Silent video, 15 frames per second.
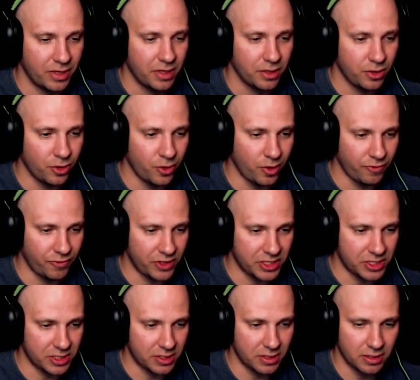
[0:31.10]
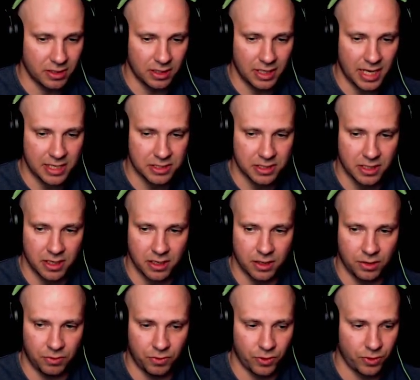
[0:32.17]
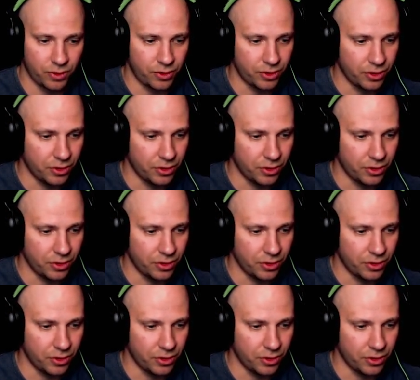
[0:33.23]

Your office, the last day of work.